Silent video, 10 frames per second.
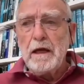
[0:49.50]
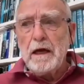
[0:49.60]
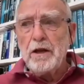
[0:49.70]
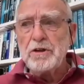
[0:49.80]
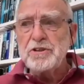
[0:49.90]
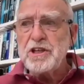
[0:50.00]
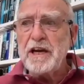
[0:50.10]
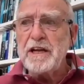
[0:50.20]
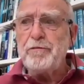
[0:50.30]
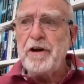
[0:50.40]

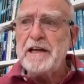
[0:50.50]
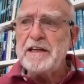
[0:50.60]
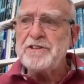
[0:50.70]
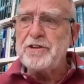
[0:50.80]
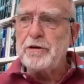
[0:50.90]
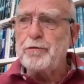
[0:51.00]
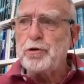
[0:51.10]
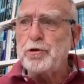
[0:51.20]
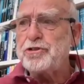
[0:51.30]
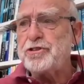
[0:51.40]
Alongside finance, there are, of
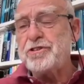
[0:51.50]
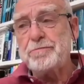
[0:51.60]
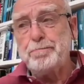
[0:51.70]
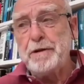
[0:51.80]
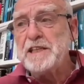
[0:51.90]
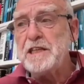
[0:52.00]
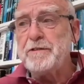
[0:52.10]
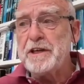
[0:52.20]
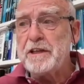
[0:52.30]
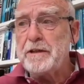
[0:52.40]
course, plenty
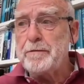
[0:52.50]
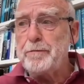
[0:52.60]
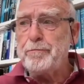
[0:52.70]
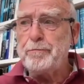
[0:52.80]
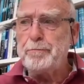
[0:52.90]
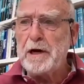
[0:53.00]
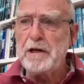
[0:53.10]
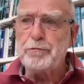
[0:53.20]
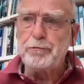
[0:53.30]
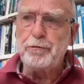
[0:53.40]
of other
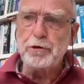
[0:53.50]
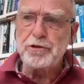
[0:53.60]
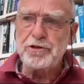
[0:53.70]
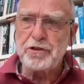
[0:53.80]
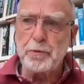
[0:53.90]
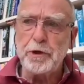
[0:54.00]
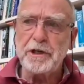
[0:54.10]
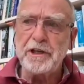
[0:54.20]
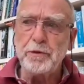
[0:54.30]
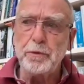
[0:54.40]
powerful forces at
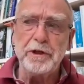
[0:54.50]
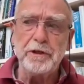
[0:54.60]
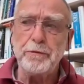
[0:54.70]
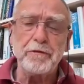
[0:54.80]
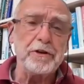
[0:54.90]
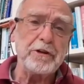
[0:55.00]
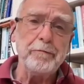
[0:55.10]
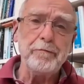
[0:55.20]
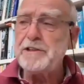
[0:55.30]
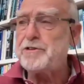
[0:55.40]
work in the world. We've got a
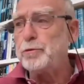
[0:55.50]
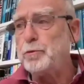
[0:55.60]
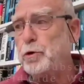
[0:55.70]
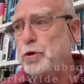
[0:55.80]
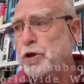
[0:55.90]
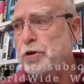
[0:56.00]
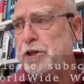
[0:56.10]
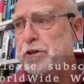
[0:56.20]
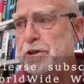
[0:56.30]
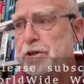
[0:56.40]
conventional war
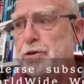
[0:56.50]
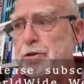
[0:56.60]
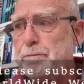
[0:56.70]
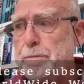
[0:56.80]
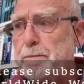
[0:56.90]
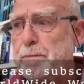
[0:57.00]
going on in Europe.